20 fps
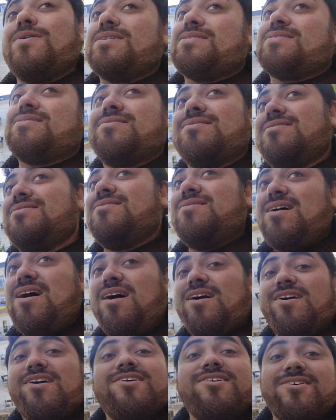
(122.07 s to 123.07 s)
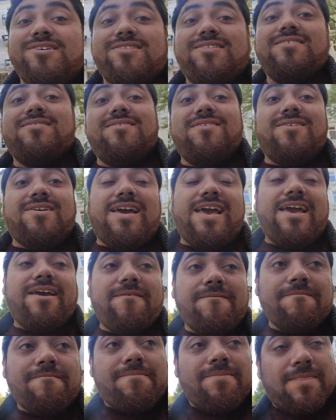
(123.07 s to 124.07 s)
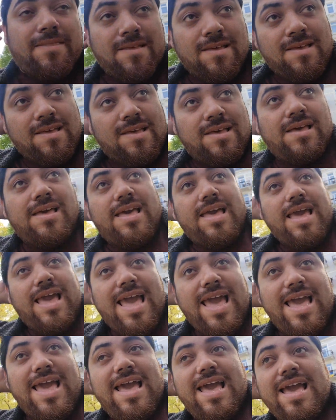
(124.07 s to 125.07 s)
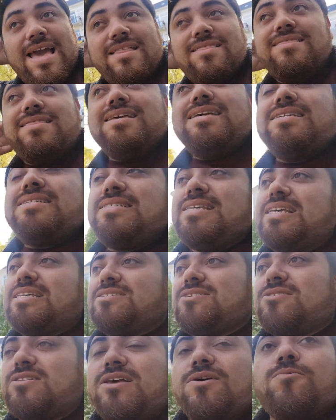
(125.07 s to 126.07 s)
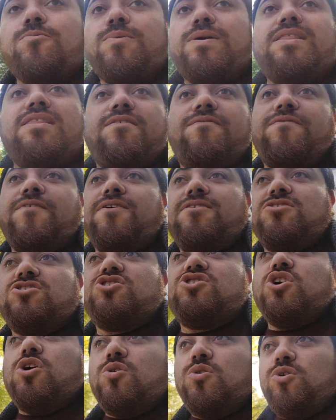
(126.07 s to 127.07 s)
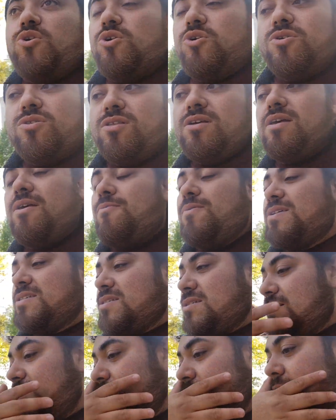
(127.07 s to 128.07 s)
was not good, okay? And this season, it really felt so good. It was,